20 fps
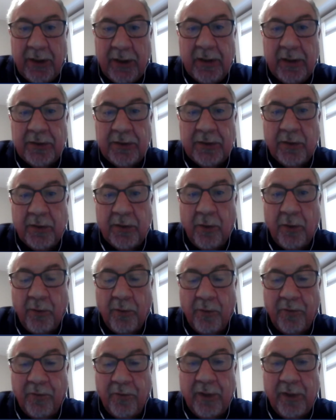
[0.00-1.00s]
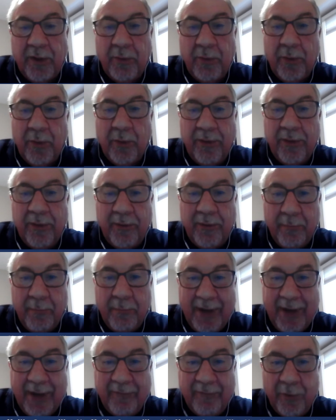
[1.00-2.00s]
So hopefully with
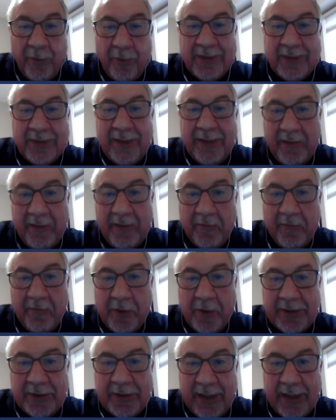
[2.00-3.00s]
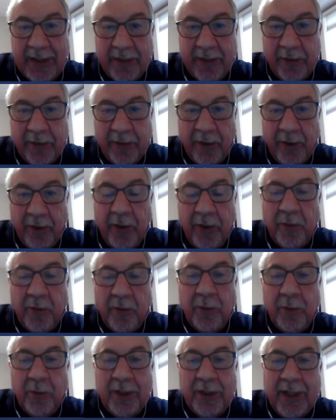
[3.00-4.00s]
my voice and their voice together,
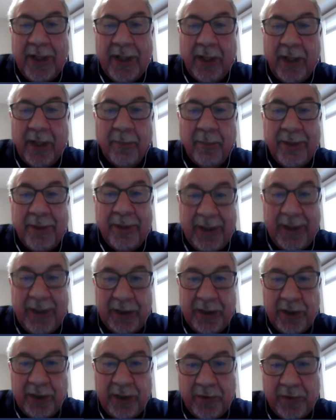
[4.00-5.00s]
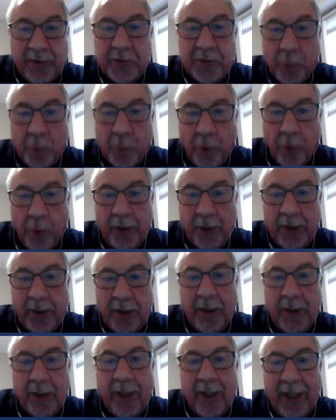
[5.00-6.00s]
we can help each other's ward
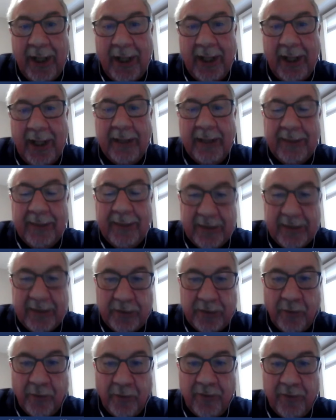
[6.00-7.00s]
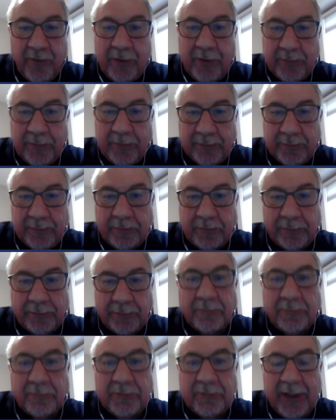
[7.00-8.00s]
and Stouffville
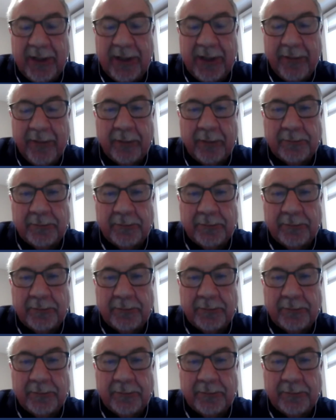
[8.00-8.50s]
together.